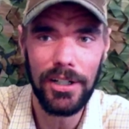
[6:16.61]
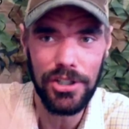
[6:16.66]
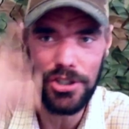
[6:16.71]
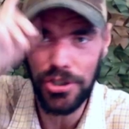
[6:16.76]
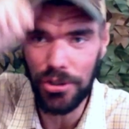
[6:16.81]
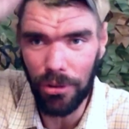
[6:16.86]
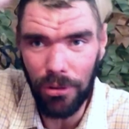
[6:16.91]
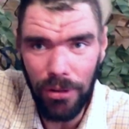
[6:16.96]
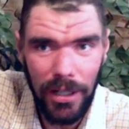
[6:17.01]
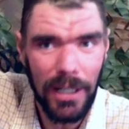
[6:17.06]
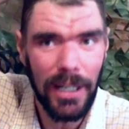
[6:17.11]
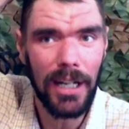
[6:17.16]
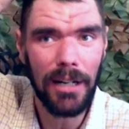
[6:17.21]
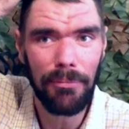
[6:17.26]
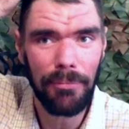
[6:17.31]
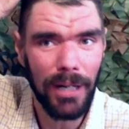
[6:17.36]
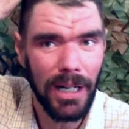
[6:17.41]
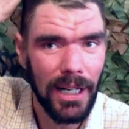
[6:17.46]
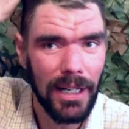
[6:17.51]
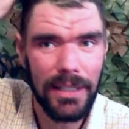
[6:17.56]
short like
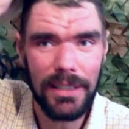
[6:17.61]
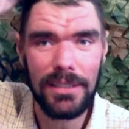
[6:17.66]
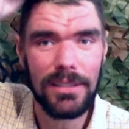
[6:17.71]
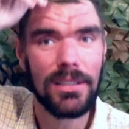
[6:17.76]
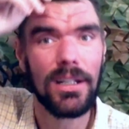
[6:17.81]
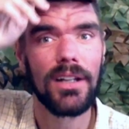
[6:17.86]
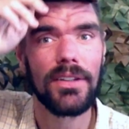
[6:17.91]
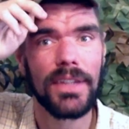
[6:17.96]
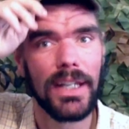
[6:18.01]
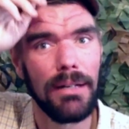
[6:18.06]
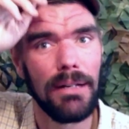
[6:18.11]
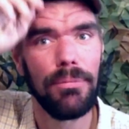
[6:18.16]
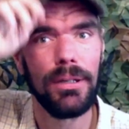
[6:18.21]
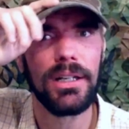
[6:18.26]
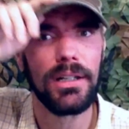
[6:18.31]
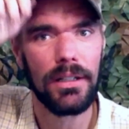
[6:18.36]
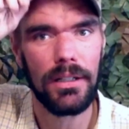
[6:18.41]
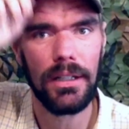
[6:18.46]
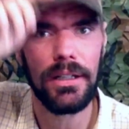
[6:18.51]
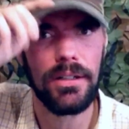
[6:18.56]
mine, it's not that big a
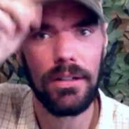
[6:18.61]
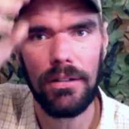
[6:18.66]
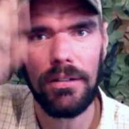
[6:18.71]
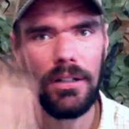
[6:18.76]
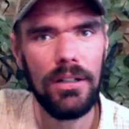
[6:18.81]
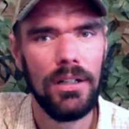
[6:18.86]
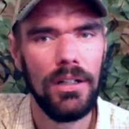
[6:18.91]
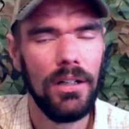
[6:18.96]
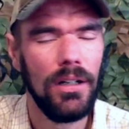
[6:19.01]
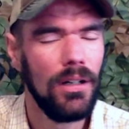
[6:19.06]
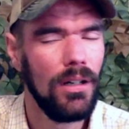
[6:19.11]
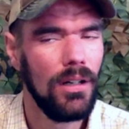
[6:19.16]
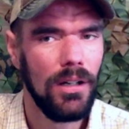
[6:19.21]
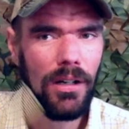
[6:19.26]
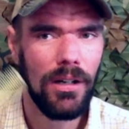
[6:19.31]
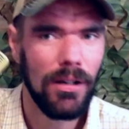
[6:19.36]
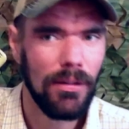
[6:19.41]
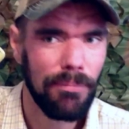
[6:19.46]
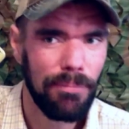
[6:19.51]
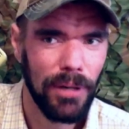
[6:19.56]
deal.
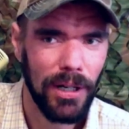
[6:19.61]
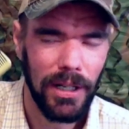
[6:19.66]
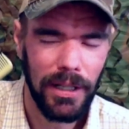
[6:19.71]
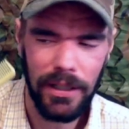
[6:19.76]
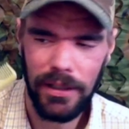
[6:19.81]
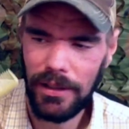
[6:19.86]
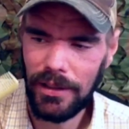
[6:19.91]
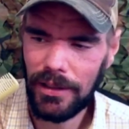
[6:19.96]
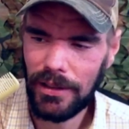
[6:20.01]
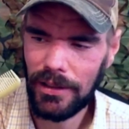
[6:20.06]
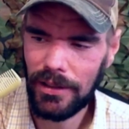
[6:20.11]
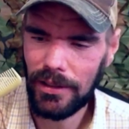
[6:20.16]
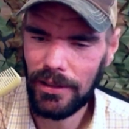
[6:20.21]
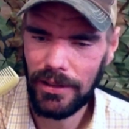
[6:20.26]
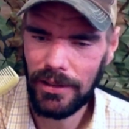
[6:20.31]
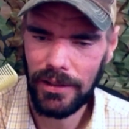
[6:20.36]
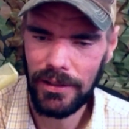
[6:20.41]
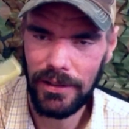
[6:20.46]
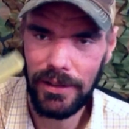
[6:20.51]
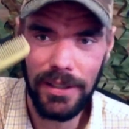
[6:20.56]
But
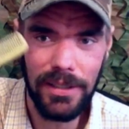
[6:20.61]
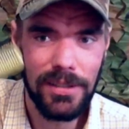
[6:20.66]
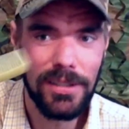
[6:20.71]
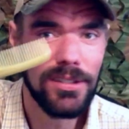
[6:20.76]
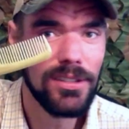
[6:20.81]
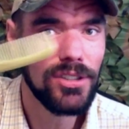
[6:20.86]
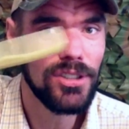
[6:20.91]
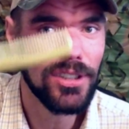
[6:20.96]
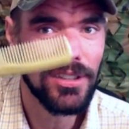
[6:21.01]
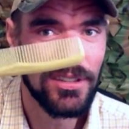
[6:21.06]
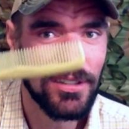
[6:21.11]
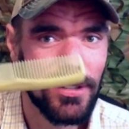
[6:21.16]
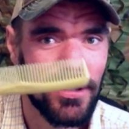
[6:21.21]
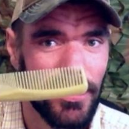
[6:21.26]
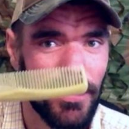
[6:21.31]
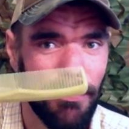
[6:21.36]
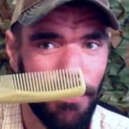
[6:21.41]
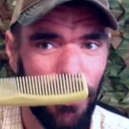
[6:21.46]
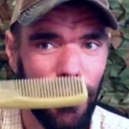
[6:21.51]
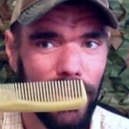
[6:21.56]
this is just as
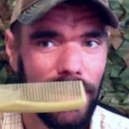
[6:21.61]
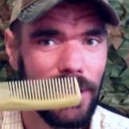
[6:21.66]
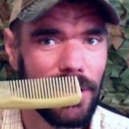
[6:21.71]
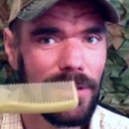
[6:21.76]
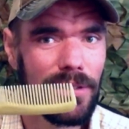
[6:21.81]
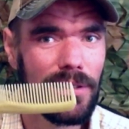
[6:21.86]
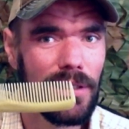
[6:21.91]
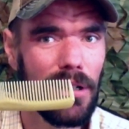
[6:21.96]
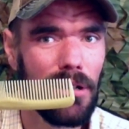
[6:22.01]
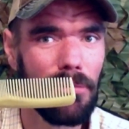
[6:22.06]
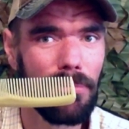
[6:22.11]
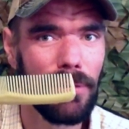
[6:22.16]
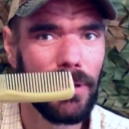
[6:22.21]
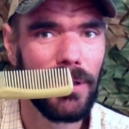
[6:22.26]
important as soap.